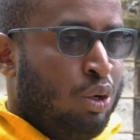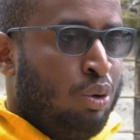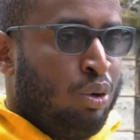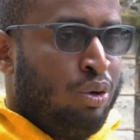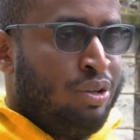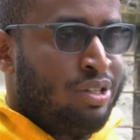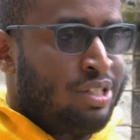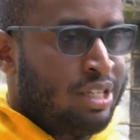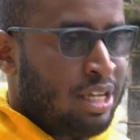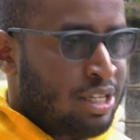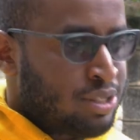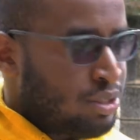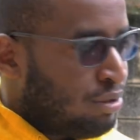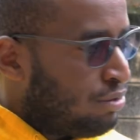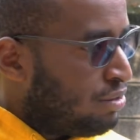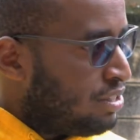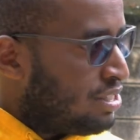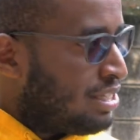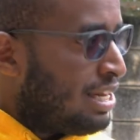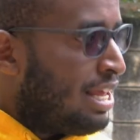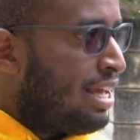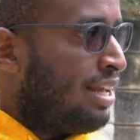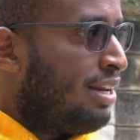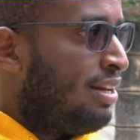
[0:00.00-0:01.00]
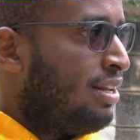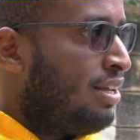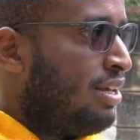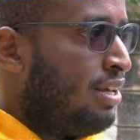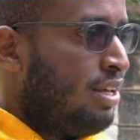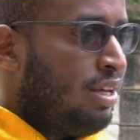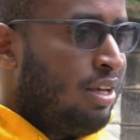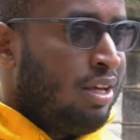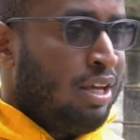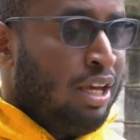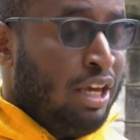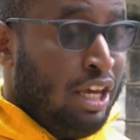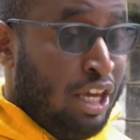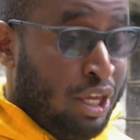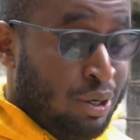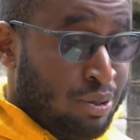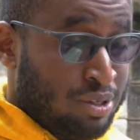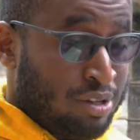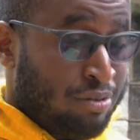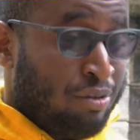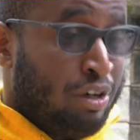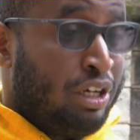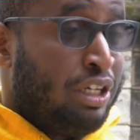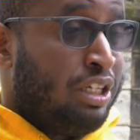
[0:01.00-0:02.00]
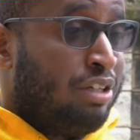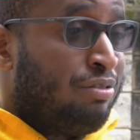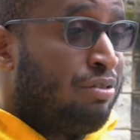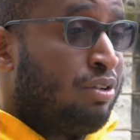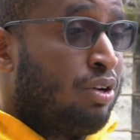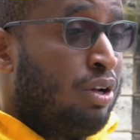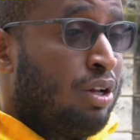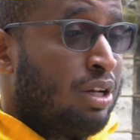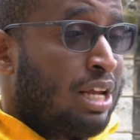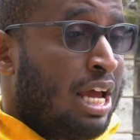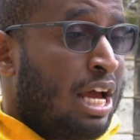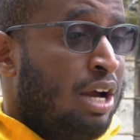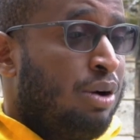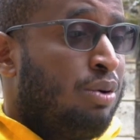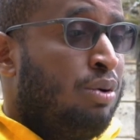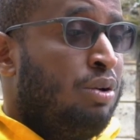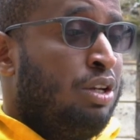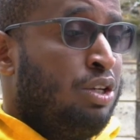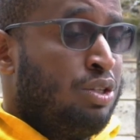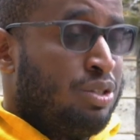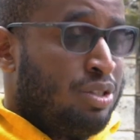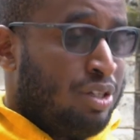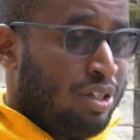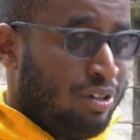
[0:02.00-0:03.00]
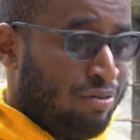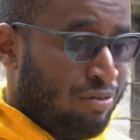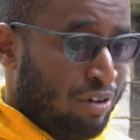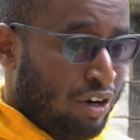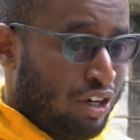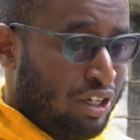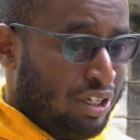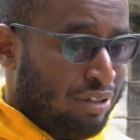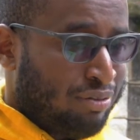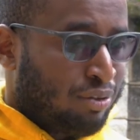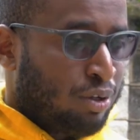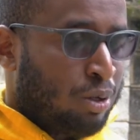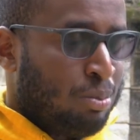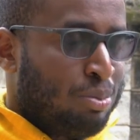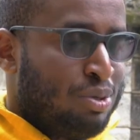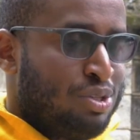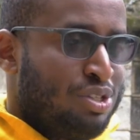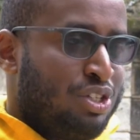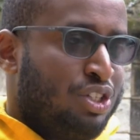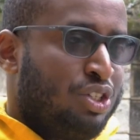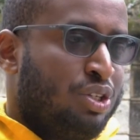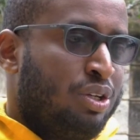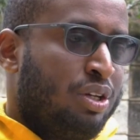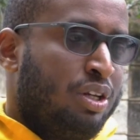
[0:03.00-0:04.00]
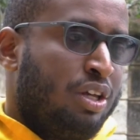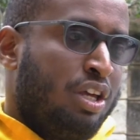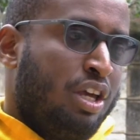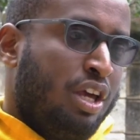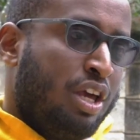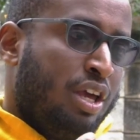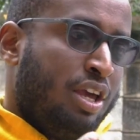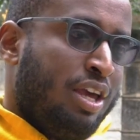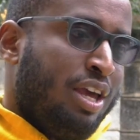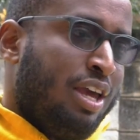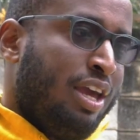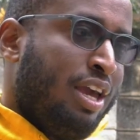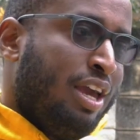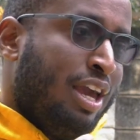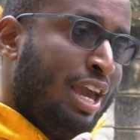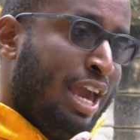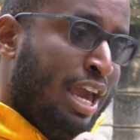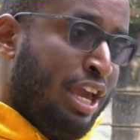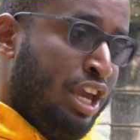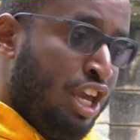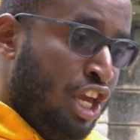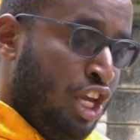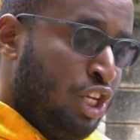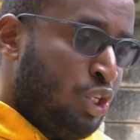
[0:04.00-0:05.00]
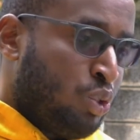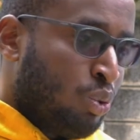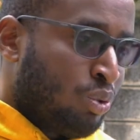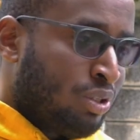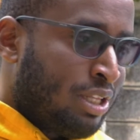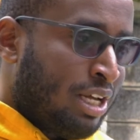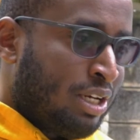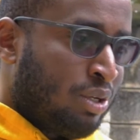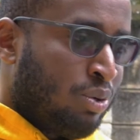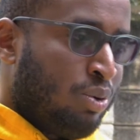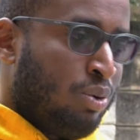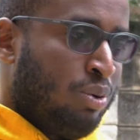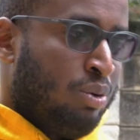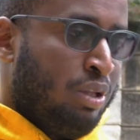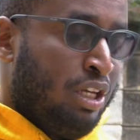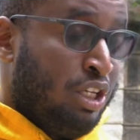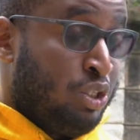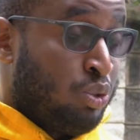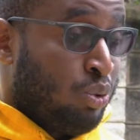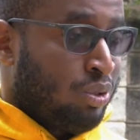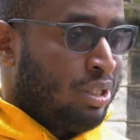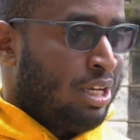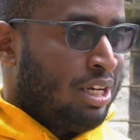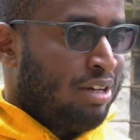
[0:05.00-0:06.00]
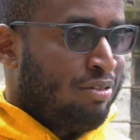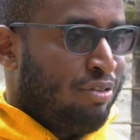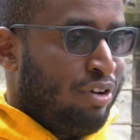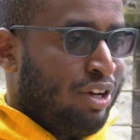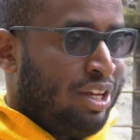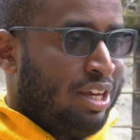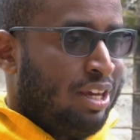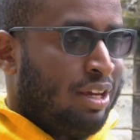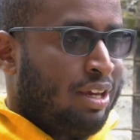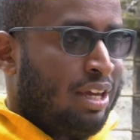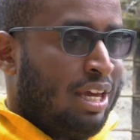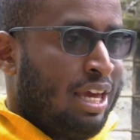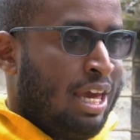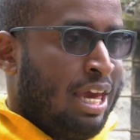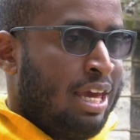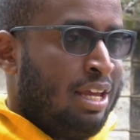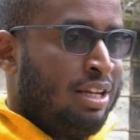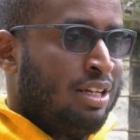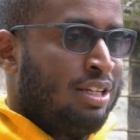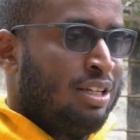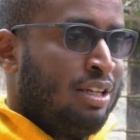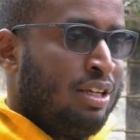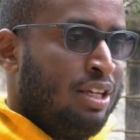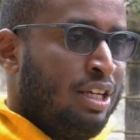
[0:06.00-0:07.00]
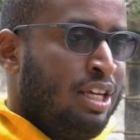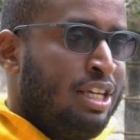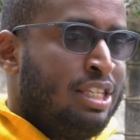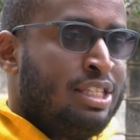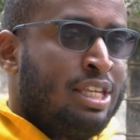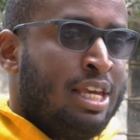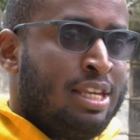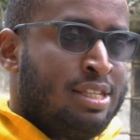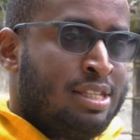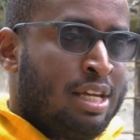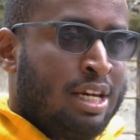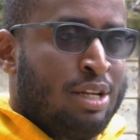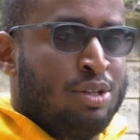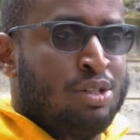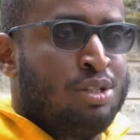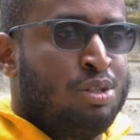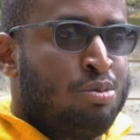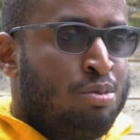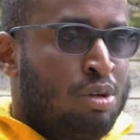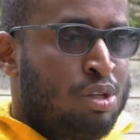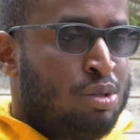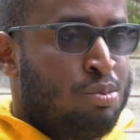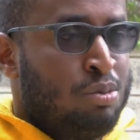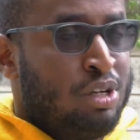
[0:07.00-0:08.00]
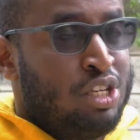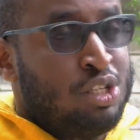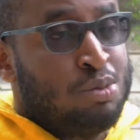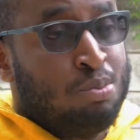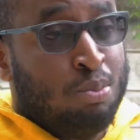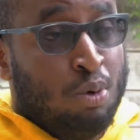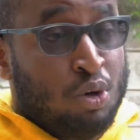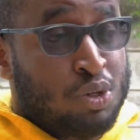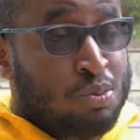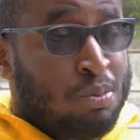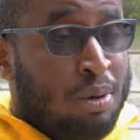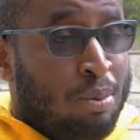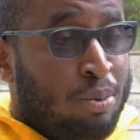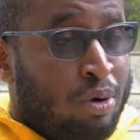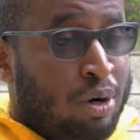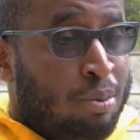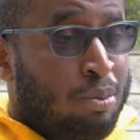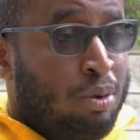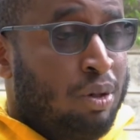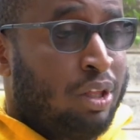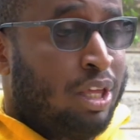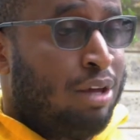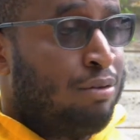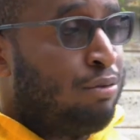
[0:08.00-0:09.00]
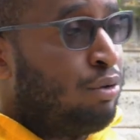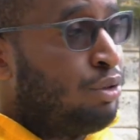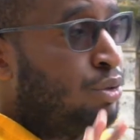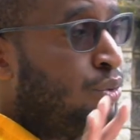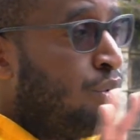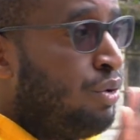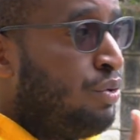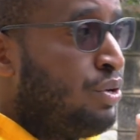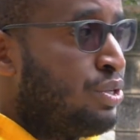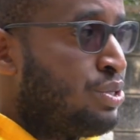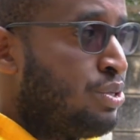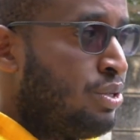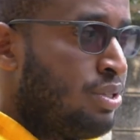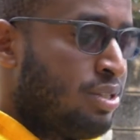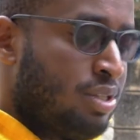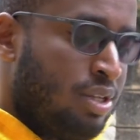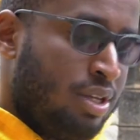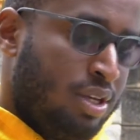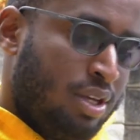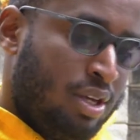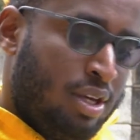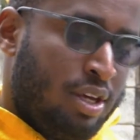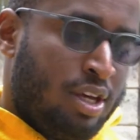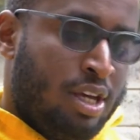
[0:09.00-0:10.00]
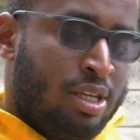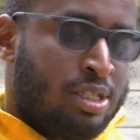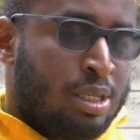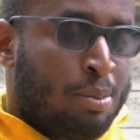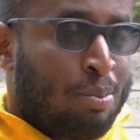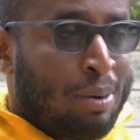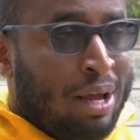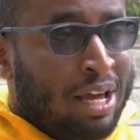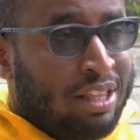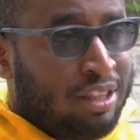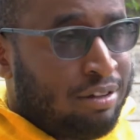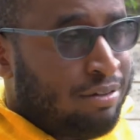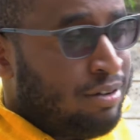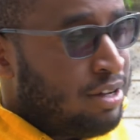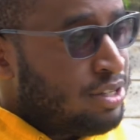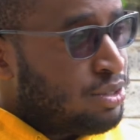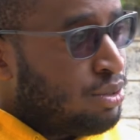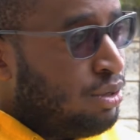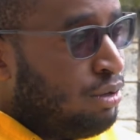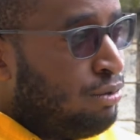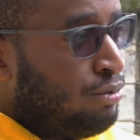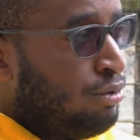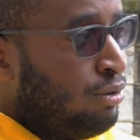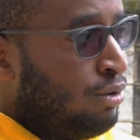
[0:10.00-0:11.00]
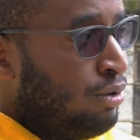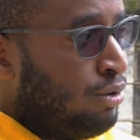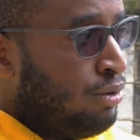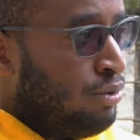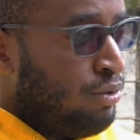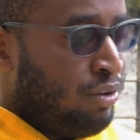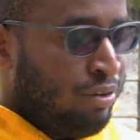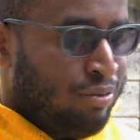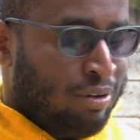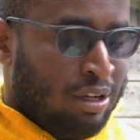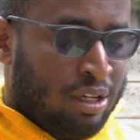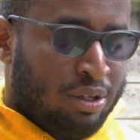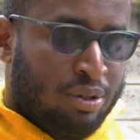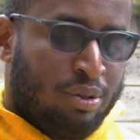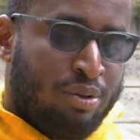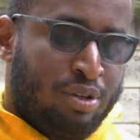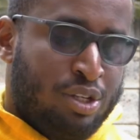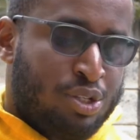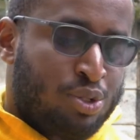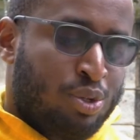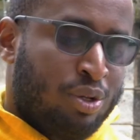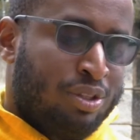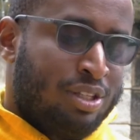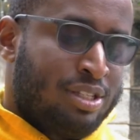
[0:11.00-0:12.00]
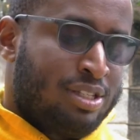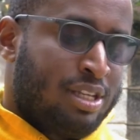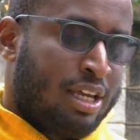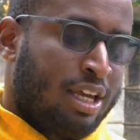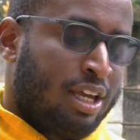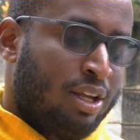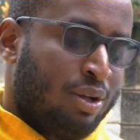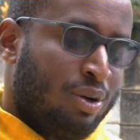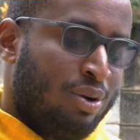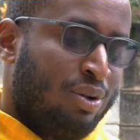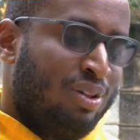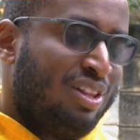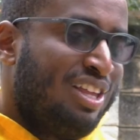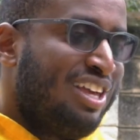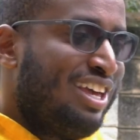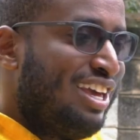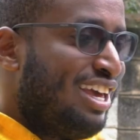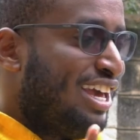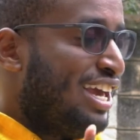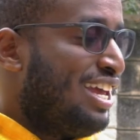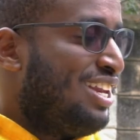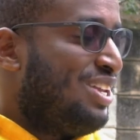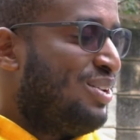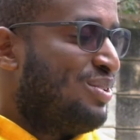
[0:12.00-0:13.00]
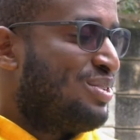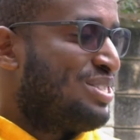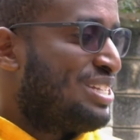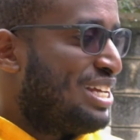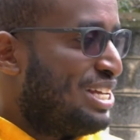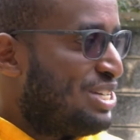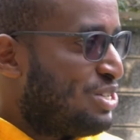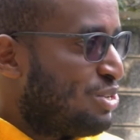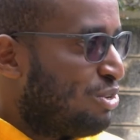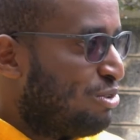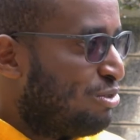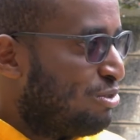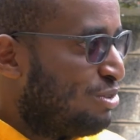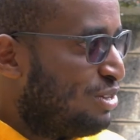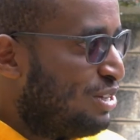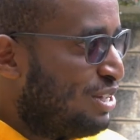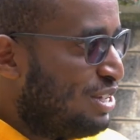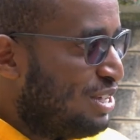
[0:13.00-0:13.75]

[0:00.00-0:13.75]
always stands off his line. It was a very difficult angle. It was a very difficult position. And he took that goal, he took that free kick, and he says that was his most memorable game for 3 reasons. He supplied the first goal for Rivaldo, he scored the second goal, and he was sent off. So